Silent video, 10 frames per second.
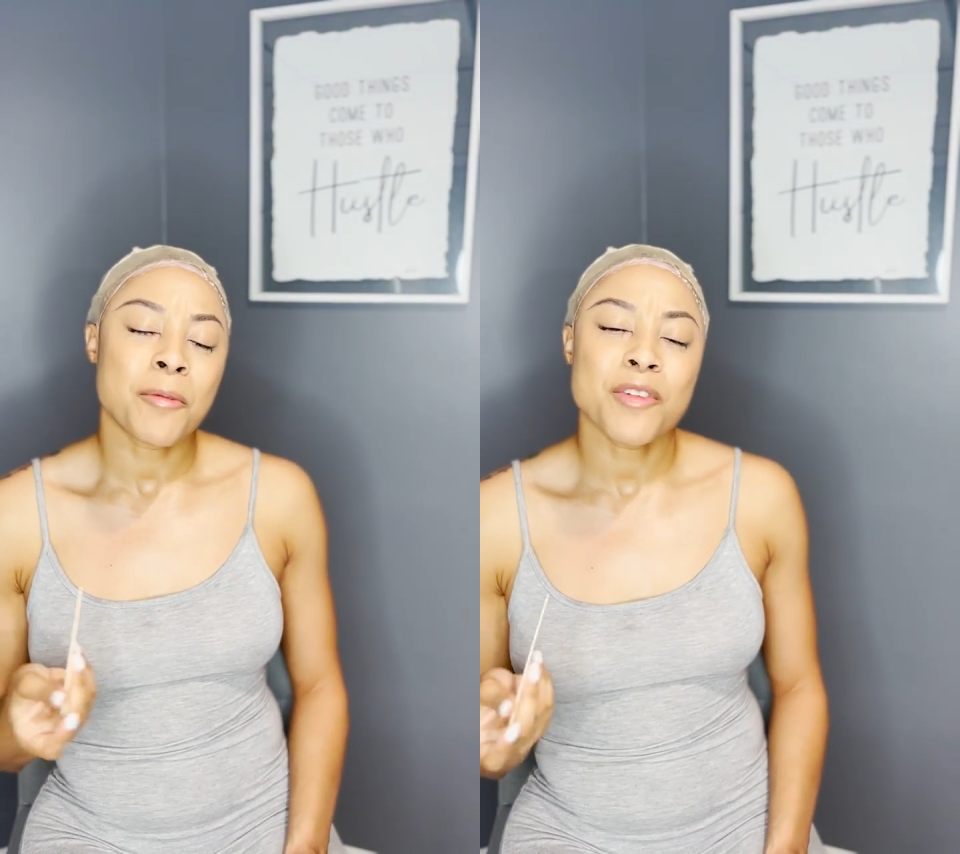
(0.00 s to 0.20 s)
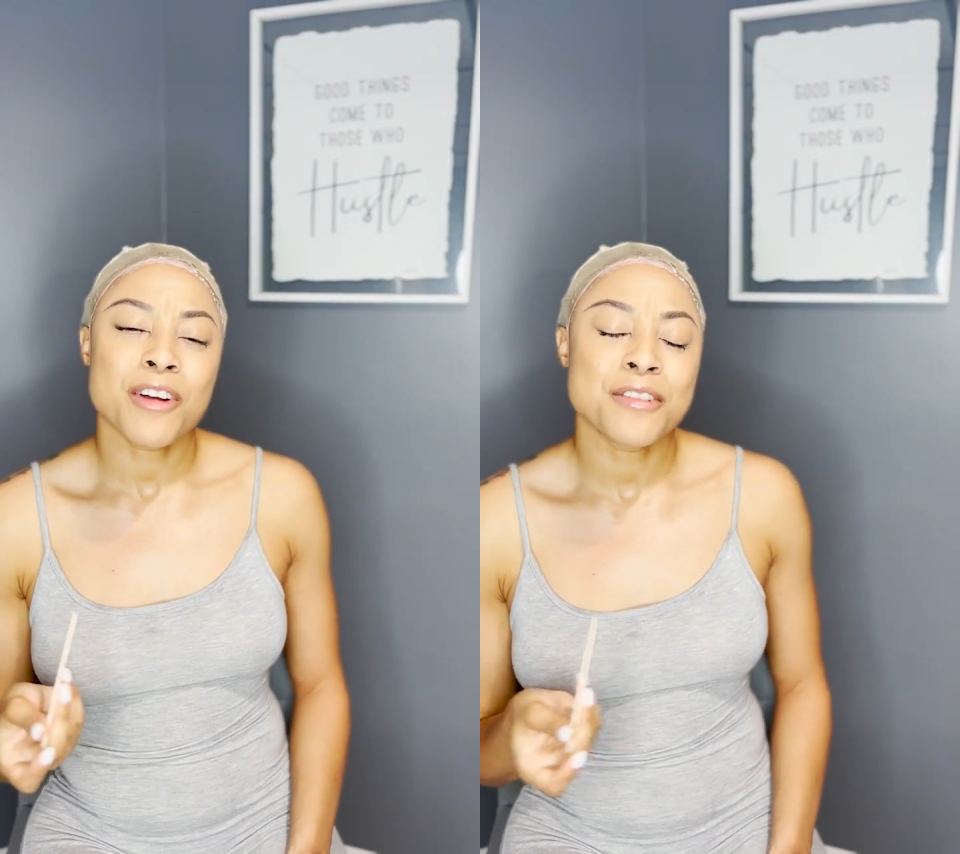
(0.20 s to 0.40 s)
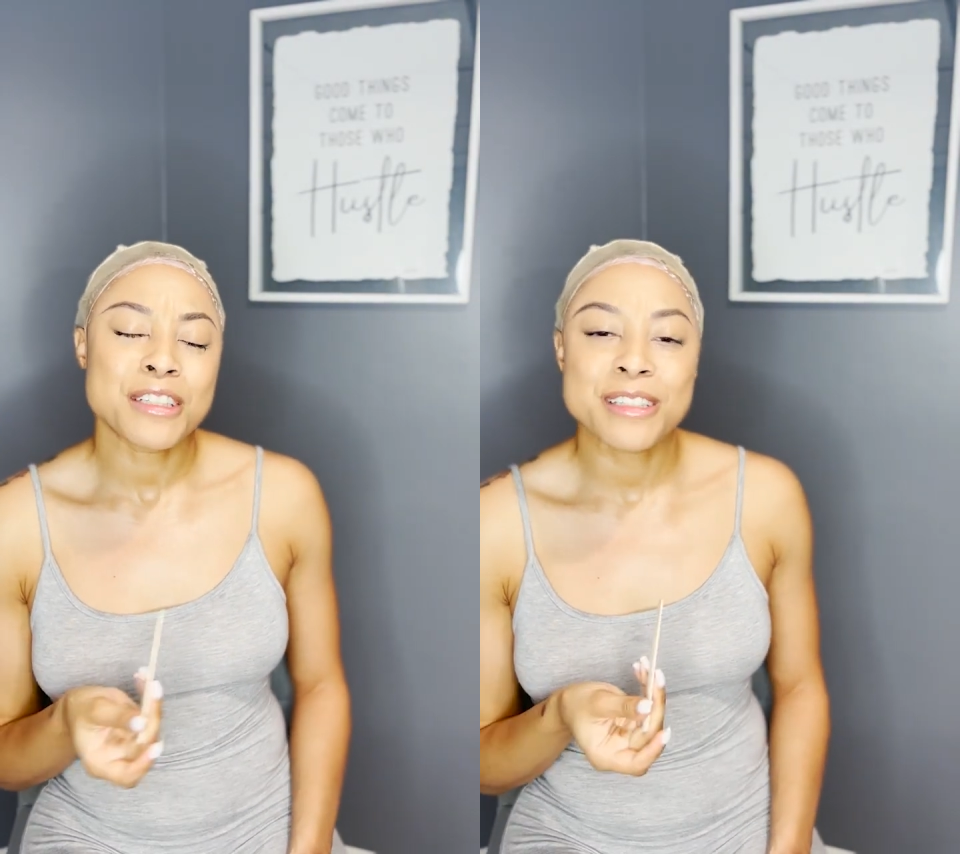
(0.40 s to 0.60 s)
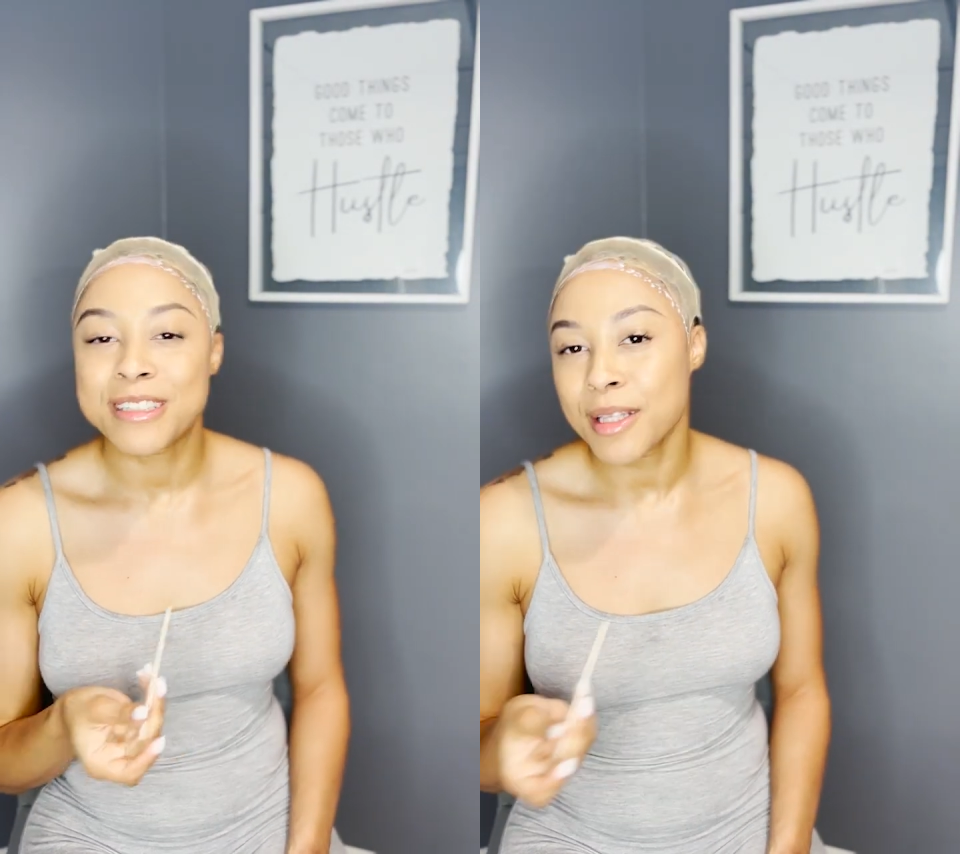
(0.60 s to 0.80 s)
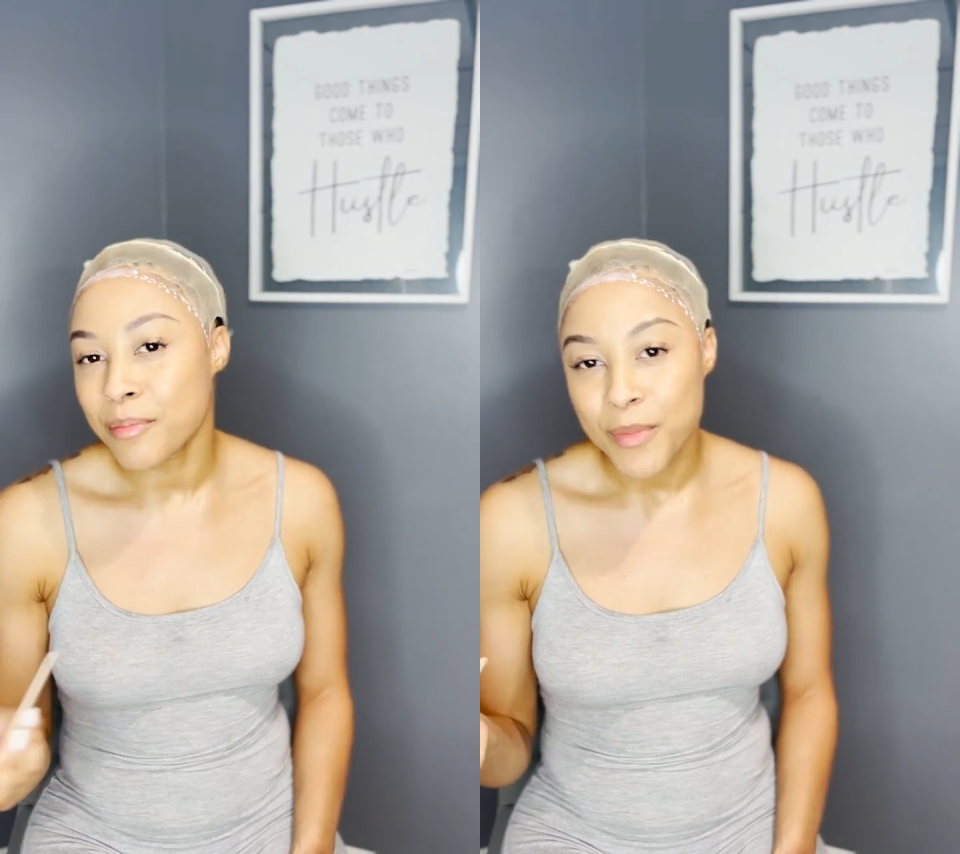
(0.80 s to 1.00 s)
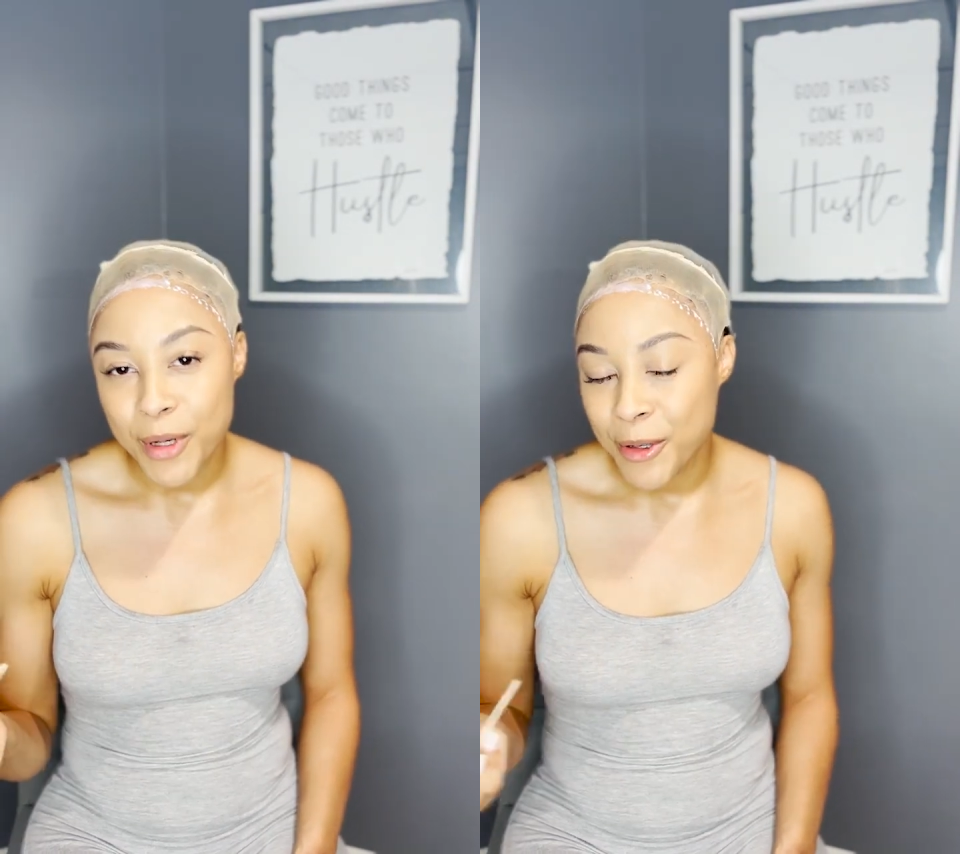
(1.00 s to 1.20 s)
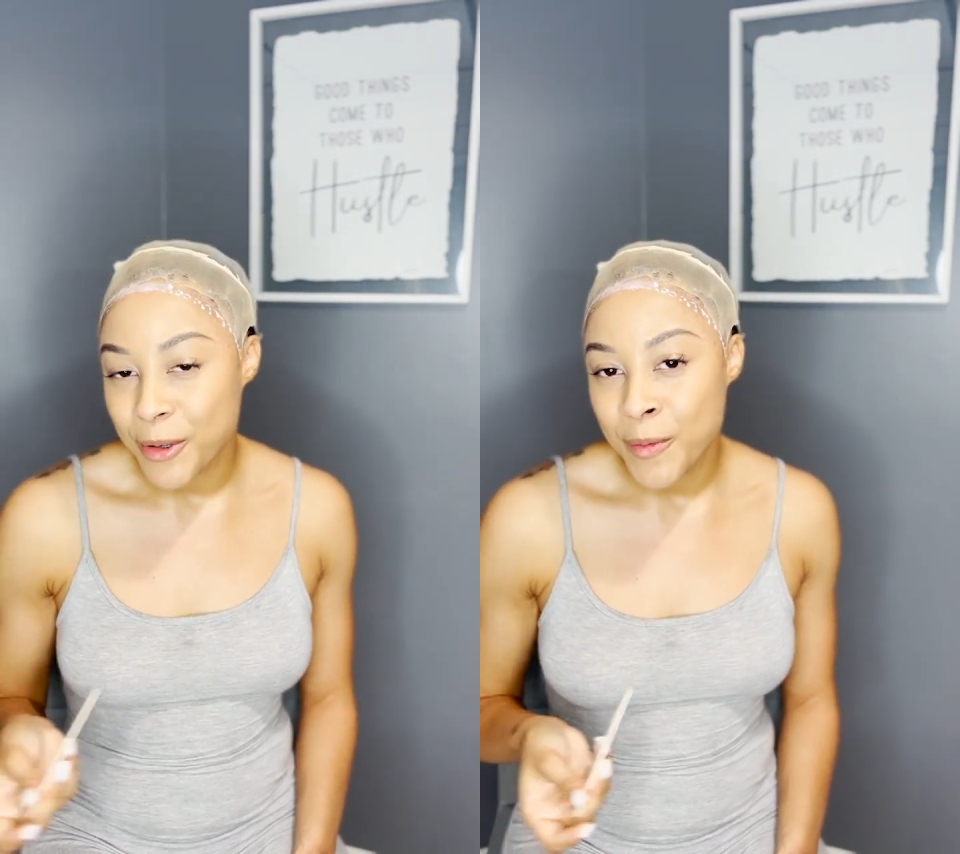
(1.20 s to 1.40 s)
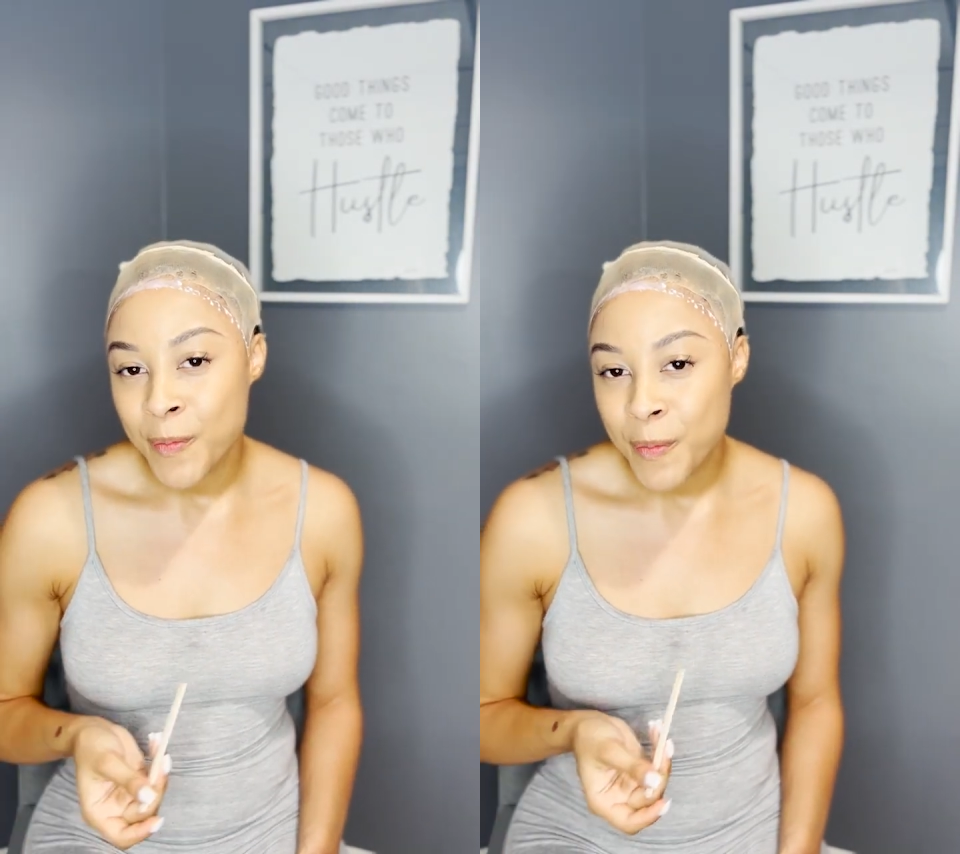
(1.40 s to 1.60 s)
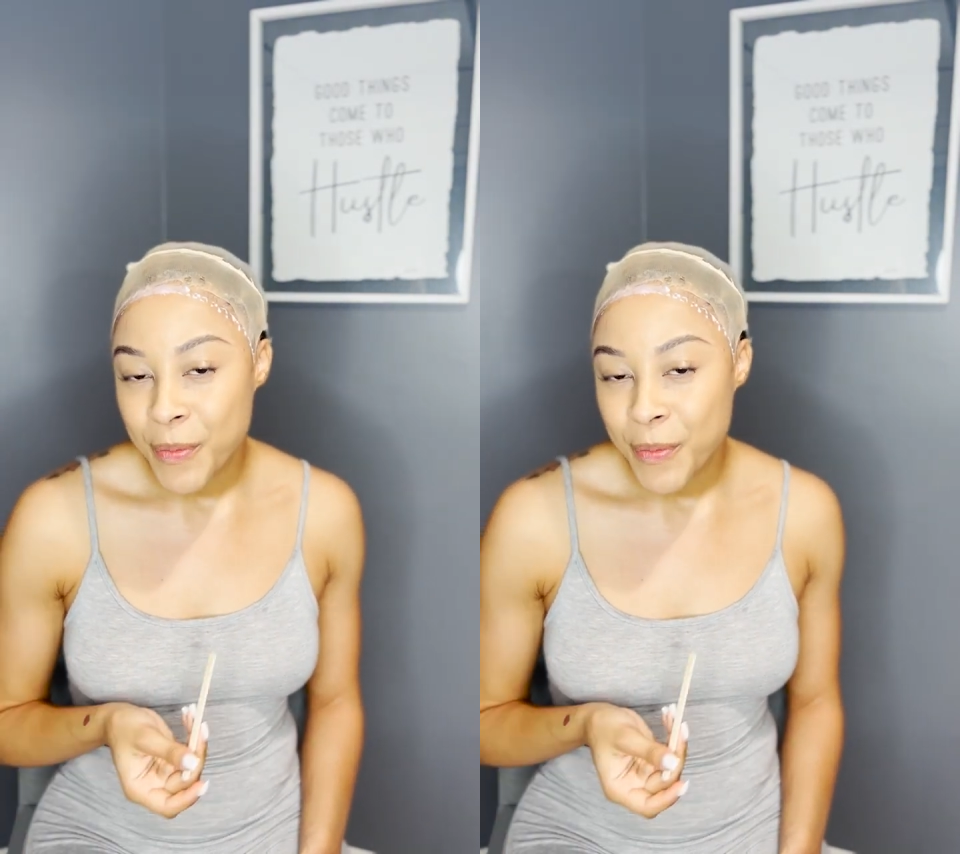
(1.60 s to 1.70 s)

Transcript: a very simple